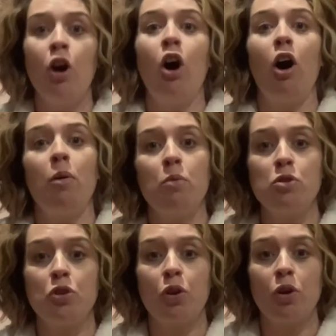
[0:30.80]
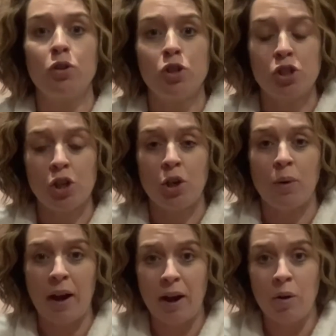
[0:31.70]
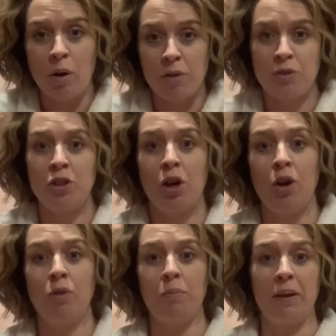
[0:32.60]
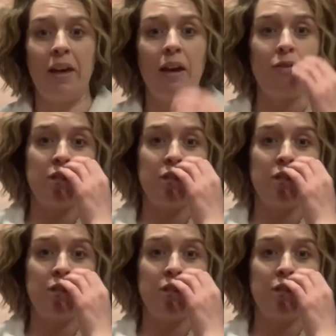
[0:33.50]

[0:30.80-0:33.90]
I'm also going to show you how I've styled my gifts.